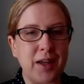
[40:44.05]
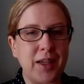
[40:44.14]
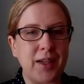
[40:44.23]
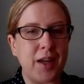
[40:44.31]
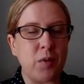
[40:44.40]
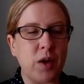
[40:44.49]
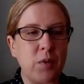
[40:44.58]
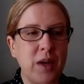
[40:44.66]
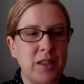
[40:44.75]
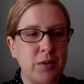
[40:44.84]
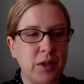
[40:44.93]
And one
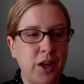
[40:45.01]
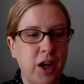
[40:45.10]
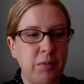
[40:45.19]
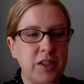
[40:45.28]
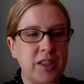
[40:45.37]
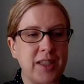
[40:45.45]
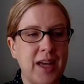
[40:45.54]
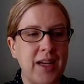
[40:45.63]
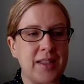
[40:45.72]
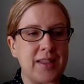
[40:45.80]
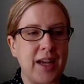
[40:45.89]
way to accomplish that
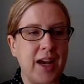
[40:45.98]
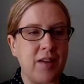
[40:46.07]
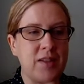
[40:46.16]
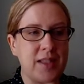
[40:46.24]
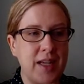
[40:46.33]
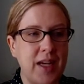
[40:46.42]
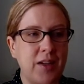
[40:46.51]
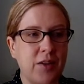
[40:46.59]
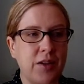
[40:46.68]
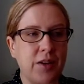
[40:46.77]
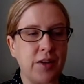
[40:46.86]
is to have state
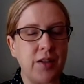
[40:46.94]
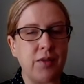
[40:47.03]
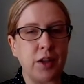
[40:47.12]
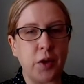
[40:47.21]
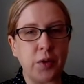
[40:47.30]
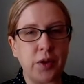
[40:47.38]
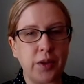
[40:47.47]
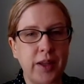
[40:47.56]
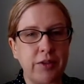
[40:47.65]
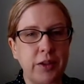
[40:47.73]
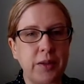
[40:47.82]
or even local
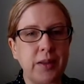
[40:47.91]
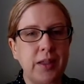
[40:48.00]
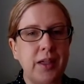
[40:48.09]
level